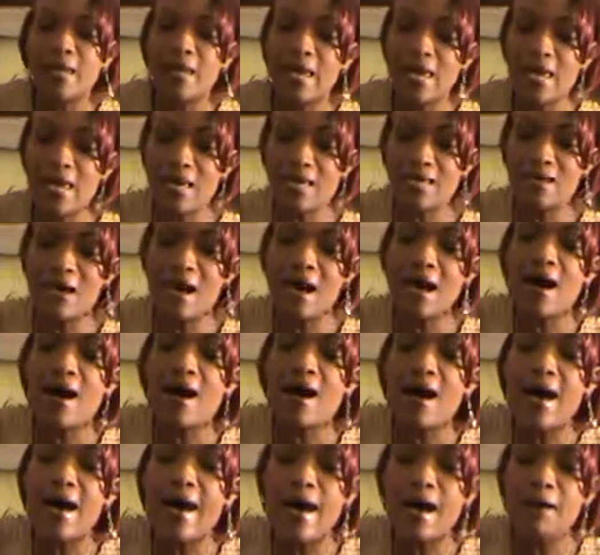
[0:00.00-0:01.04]
and
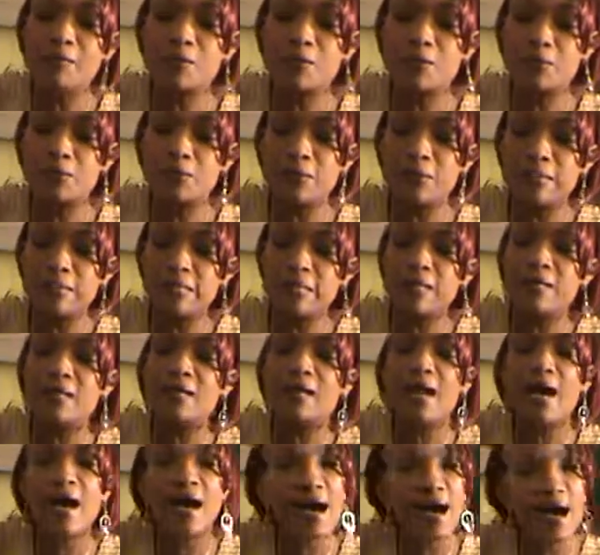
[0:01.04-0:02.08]
absolutely
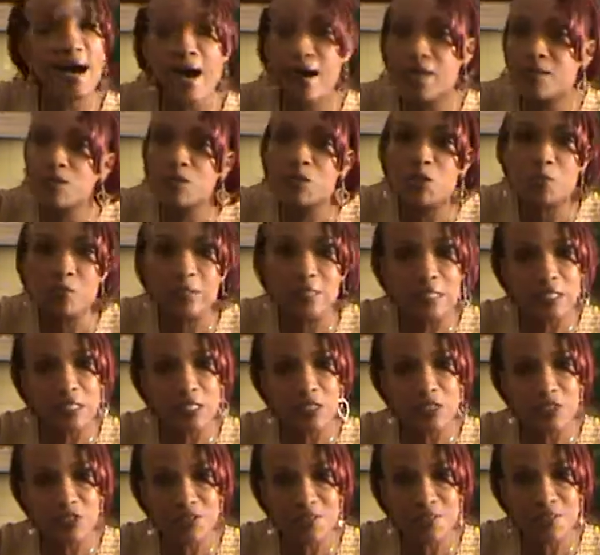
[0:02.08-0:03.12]
has to be
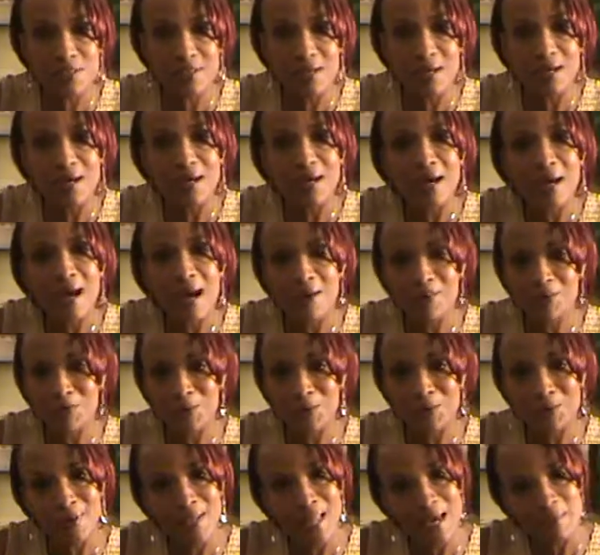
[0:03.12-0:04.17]
delicious.
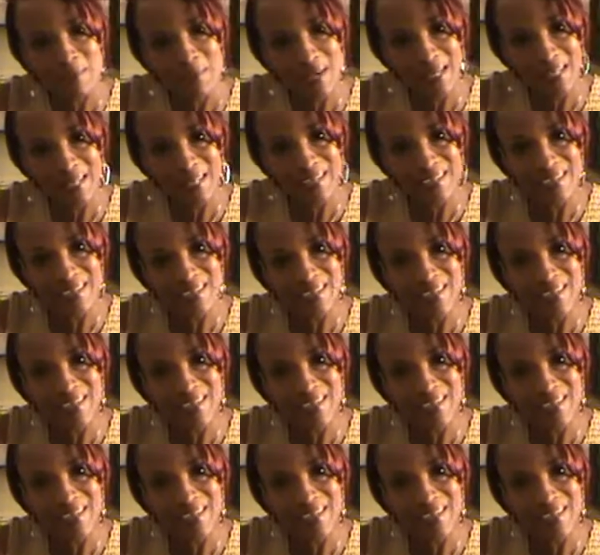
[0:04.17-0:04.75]
After all, I made it.